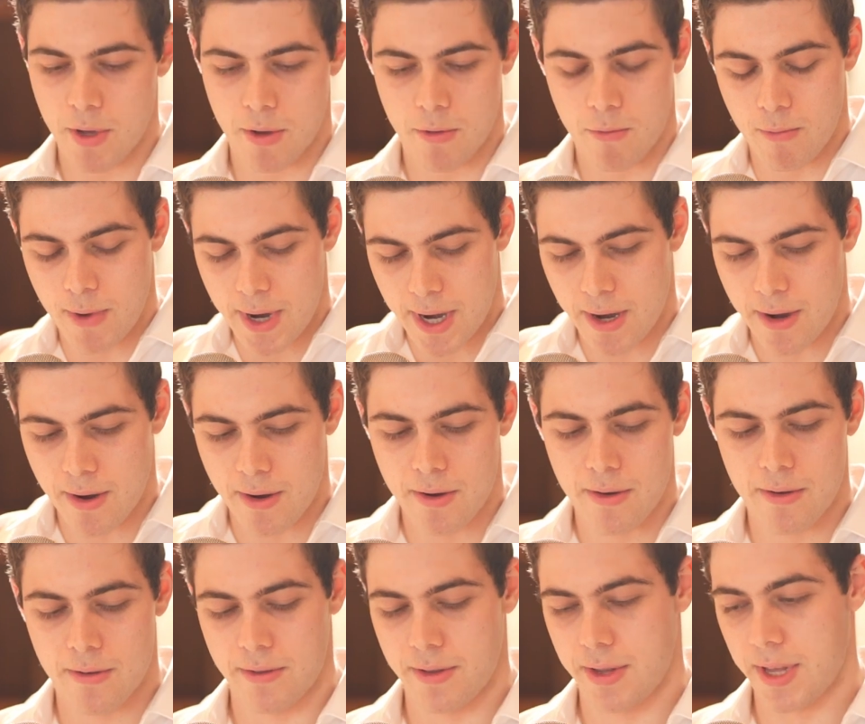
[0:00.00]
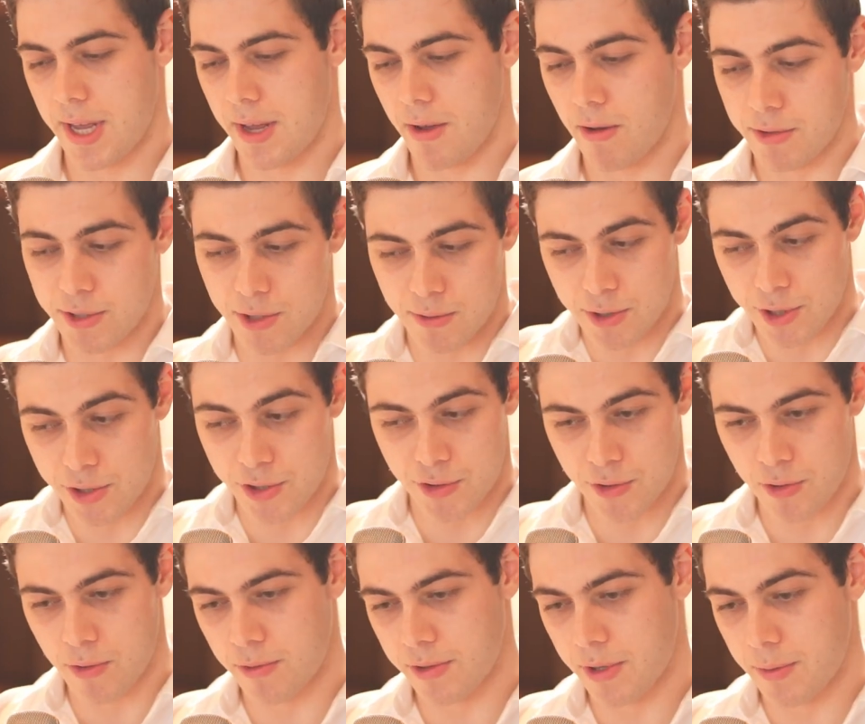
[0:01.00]
where they also
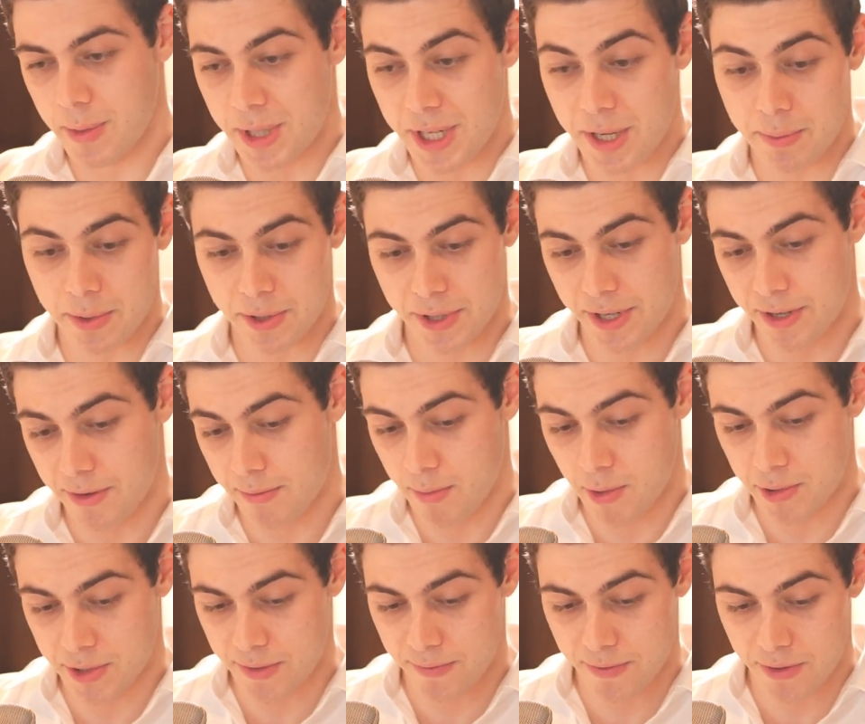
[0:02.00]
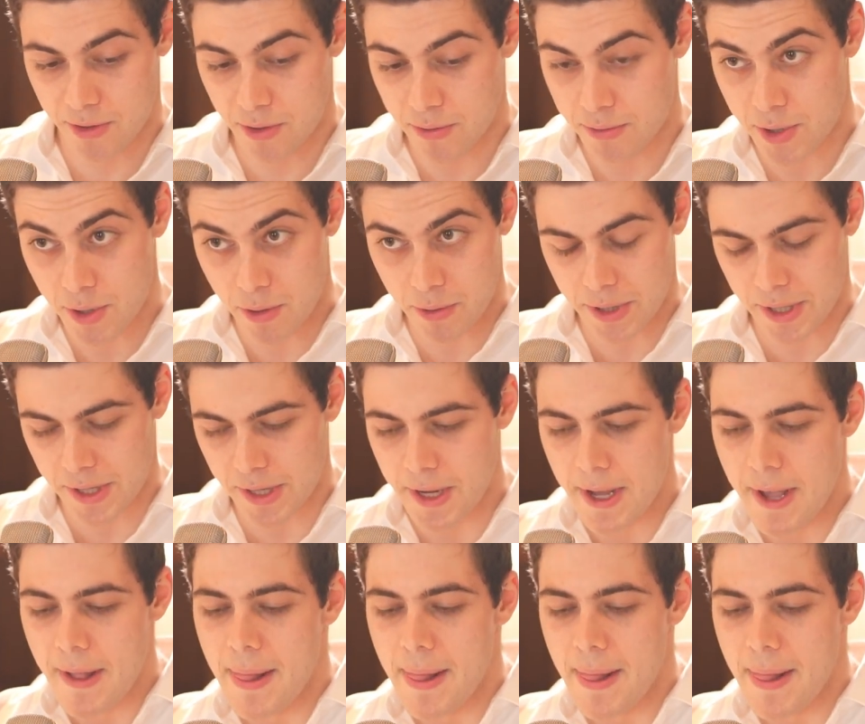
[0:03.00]
controlled and manipulated most of their own token.